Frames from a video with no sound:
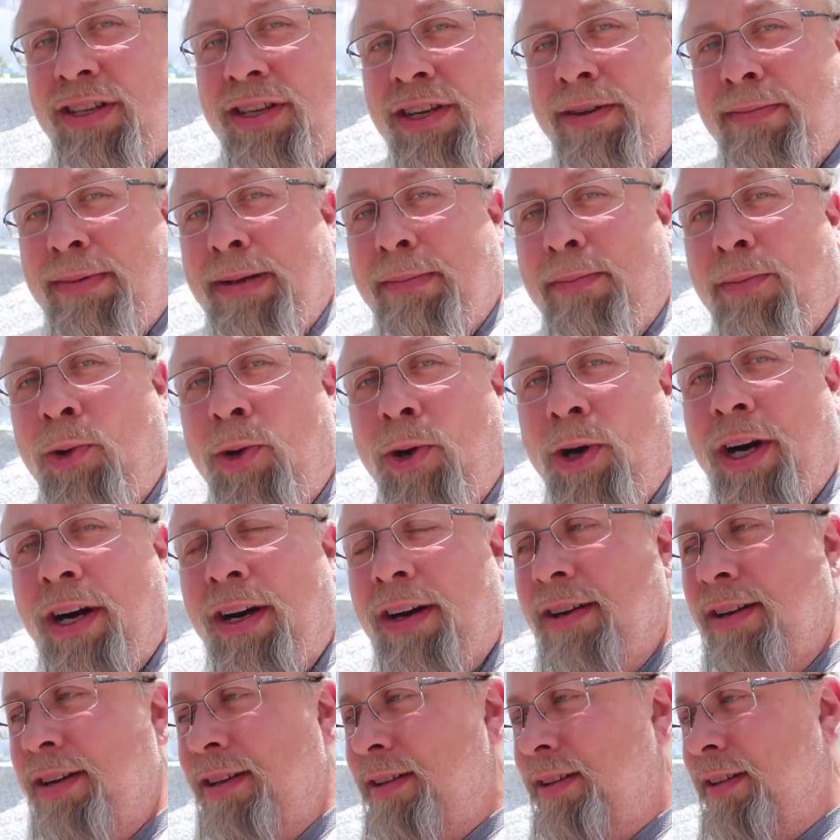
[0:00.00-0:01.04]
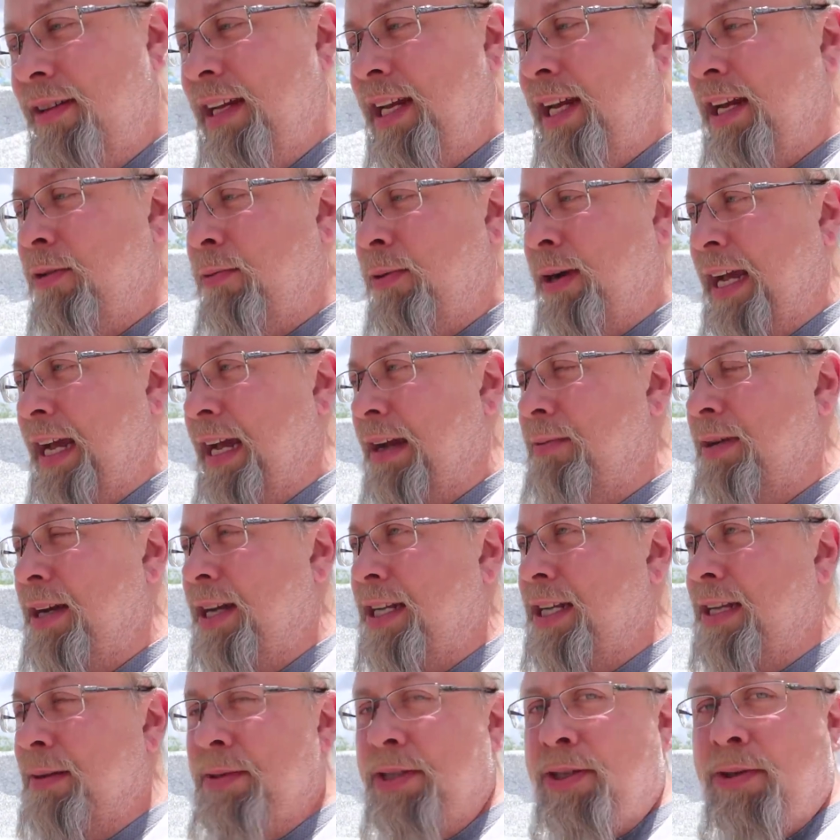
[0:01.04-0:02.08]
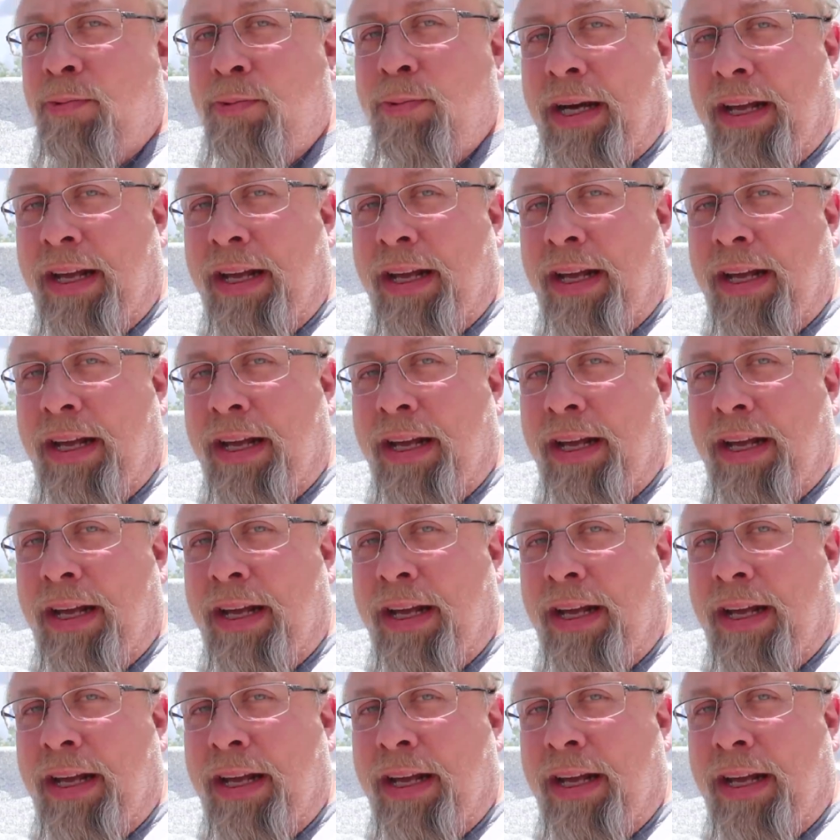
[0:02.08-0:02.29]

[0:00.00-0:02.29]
you a little bit more leeway when it comes to